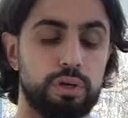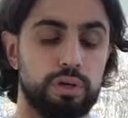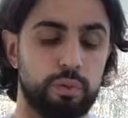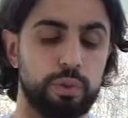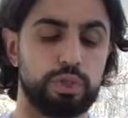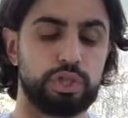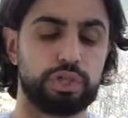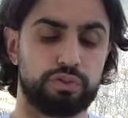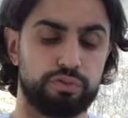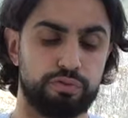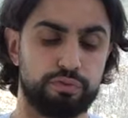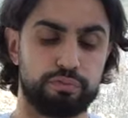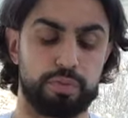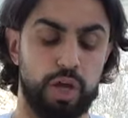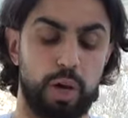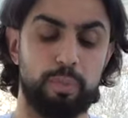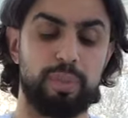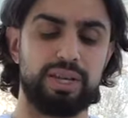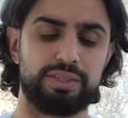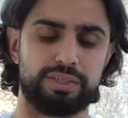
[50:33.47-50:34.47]
which is
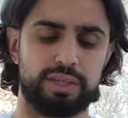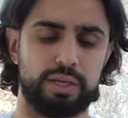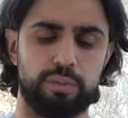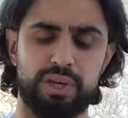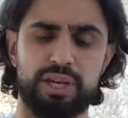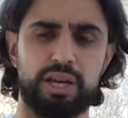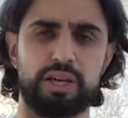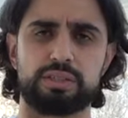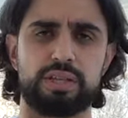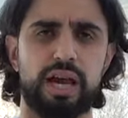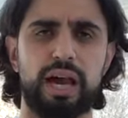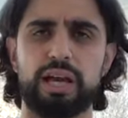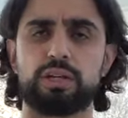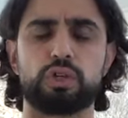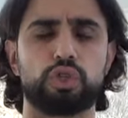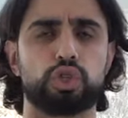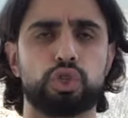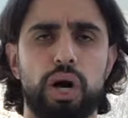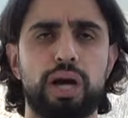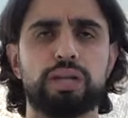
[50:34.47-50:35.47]
amazing because I
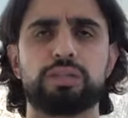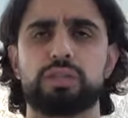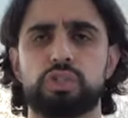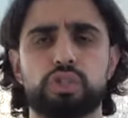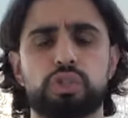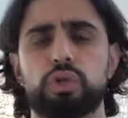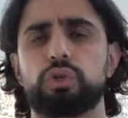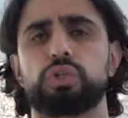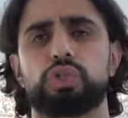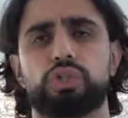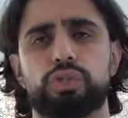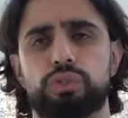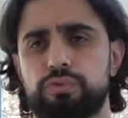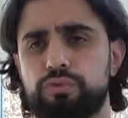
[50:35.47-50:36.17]
tried to search